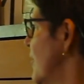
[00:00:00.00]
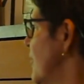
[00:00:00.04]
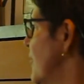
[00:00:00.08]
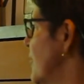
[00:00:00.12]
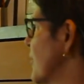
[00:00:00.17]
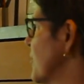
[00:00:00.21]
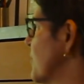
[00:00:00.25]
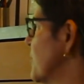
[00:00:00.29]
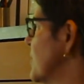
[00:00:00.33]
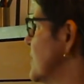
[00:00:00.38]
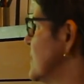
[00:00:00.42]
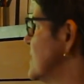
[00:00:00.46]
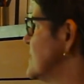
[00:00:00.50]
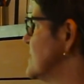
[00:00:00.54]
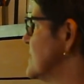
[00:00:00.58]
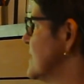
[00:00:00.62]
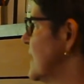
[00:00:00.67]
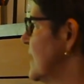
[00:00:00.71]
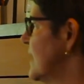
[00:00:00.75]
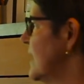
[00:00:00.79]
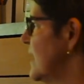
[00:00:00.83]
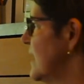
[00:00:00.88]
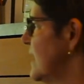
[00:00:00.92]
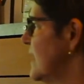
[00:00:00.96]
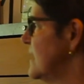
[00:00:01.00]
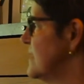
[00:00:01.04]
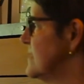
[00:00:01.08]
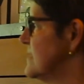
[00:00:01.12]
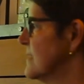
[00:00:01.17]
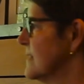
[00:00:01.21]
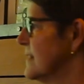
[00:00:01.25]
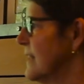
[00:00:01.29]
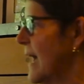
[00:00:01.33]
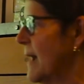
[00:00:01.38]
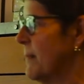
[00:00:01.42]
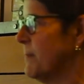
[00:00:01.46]
There was
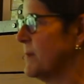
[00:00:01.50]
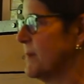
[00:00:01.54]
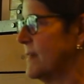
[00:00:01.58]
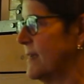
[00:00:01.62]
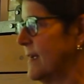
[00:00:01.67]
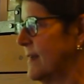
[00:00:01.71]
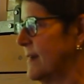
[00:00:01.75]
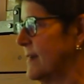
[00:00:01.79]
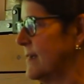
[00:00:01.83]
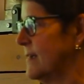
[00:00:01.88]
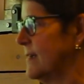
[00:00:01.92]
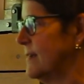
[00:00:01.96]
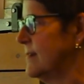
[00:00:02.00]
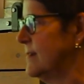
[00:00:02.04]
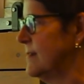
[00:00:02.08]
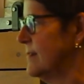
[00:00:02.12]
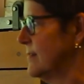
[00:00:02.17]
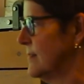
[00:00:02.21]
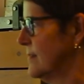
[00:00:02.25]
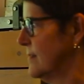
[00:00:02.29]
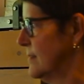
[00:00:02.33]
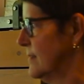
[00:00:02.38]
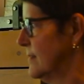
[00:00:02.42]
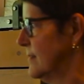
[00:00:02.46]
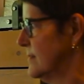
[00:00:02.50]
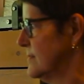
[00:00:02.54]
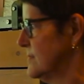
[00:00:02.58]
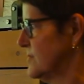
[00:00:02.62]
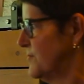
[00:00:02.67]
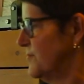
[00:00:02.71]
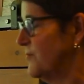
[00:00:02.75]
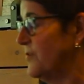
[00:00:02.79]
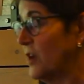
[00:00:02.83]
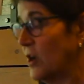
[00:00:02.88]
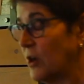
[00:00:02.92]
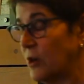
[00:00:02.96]
a dilapidated,
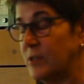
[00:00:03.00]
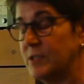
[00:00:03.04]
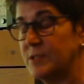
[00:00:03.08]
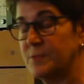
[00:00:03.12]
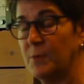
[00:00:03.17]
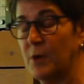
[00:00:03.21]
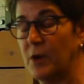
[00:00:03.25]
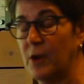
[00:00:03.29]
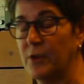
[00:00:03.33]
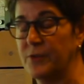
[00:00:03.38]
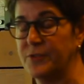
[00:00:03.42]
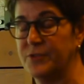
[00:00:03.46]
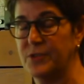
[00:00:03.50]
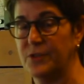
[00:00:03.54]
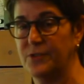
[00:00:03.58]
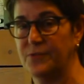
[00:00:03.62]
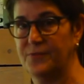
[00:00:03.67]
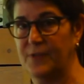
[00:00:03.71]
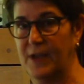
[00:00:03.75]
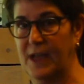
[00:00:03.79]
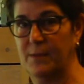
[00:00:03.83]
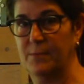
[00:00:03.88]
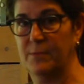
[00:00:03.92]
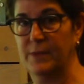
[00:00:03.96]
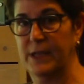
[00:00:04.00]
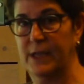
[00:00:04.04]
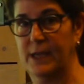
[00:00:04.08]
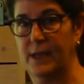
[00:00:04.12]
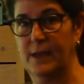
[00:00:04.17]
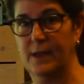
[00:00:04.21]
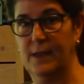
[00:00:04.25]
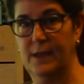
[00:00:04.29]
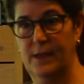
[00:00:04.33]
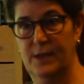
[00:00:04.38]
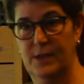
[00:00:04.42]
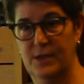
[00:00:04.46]
very small
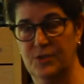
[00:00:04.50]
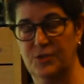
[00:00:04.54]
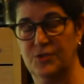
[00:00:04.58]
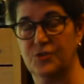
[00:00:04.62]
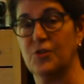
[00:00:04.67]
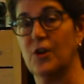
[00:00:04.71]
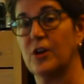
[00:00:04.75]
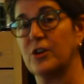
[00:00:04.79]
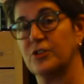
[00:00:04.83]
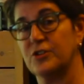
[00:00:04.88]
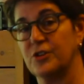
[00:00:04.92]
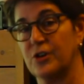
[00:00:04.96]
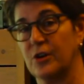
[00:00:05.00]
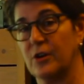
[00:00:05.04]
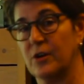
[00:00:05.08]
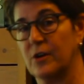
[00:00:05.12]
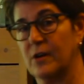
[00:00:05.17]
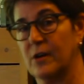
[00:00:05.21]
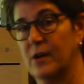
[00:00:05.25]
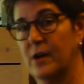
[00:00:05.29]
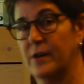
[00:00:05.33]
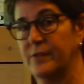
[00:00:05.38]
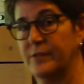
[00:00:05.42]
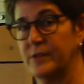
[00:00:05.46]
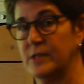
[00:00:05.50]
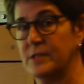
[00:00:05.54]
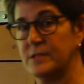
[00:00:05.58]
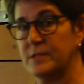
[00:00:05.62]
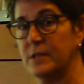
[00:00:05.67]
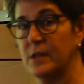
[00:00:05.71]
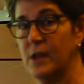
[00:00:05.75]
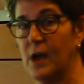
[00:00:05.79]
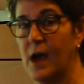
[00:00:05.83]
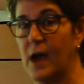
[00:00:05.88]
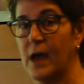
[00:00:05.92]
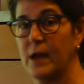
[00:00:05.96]
two-family structure on
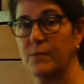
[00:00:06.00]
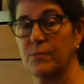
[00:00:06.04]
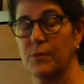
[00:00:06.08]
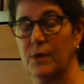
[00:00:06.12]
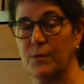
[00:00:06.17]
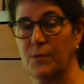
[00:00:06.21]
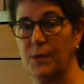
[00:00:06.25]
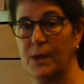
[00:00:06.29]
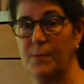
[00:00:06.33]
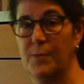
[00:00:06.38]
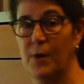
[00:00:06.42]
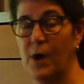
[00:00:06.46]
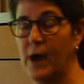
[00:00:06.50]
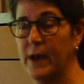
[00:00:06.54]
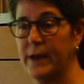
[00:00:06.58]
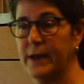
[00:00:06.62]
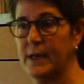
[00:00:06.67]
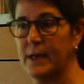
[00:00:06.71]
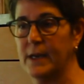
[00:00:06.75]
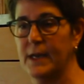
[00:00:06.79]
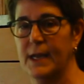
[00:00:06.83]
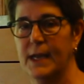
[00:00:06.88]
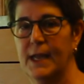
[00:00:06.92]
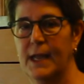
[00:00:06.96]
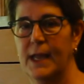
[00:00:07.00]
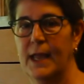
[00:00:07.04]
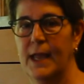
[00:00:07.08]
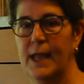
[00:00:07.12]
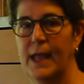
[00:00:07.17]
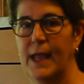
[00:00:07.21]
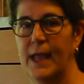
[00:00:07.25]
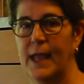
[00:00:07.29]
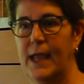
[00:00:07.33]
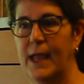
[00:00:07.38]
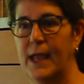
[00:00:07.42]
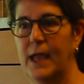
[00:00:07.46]
this lot when we bought it.
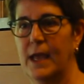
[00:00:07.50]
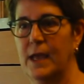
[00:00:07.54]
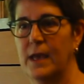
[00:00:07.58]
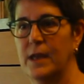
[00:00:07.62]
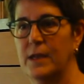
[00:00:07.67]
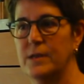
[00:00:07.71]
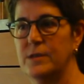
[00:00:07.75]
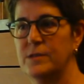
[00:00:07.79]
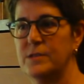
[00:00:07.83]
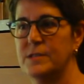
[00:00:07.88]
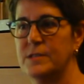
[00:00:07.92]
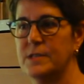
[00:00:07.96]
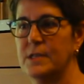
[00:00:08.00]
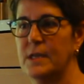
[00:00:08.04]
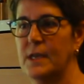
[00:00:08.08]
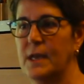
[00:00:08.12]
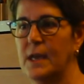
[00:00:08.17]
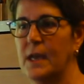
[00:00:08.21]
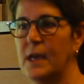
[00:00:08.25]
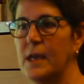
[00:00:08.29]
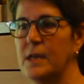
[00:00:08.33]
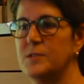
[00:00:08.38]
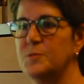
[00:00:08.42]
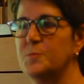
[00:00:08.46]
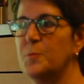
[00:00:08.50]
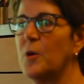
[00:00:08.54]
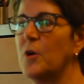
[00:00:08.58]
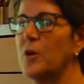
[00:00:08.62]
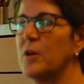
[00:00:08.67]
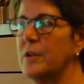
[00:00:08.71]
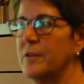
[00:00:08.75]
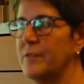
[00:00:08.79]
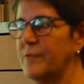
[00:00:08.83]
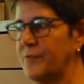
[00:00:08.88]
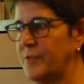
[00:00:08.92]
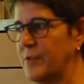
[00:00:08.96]
And as
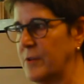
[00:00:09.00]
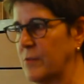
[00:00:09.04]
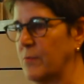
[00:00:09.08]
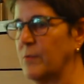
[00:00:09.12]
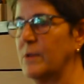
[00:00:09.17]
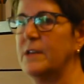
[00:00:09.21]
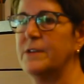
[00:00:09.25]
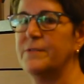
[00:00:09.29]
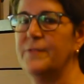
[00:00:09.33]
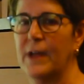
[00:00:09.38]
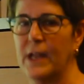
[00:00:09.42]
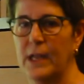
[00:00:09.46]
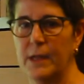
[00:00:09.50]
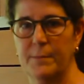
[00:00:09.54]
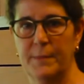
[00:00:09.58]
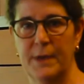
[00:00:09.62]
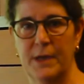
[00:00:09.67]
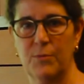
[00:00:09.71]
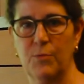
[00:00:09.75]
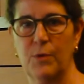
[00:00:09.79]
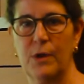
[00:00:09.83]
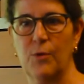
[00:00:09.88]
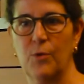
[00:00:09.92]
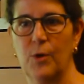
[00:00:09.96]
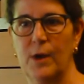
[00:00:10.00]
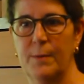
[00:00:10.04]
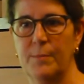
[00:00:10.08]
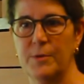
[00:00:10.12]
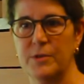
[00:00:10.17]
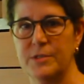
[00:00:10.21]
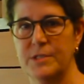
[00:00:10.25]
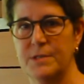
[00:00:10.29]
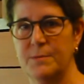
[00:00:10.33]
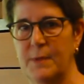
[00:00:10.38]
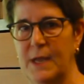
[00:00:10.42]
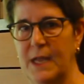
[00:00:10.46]
part of the redevelopment, we were
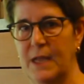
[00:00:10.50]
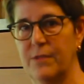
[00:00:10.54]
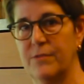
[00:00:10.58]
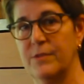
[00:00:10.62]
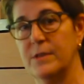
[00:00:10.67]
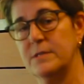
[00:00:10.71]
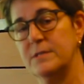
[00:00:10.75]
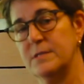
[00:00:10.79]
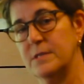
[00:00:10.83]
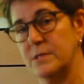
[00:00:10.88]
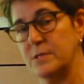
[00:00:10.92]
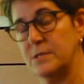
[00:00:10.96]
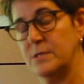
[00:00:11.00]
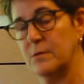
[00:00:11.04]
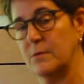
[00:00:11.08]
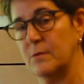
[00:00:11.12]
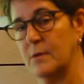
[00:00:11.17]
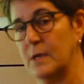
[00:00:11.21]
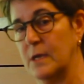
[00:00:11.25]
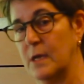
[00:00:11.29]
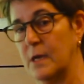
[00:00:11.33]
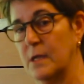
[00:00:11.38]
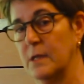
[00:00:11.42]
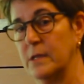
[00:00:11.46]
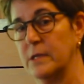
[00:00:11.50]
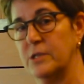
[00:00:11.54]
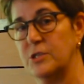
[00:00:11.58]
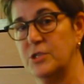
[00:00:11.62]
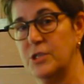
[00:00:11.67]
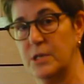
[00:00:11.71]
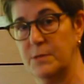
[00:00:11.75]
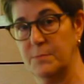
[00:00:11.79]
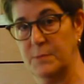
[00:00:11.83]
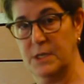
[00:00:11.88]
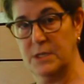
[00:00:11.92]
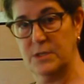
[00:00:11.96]
able to make this into a
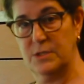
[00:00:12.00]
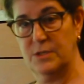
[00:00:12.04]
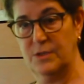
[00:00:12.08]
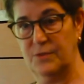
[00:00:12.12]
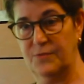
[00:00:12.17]
legitimate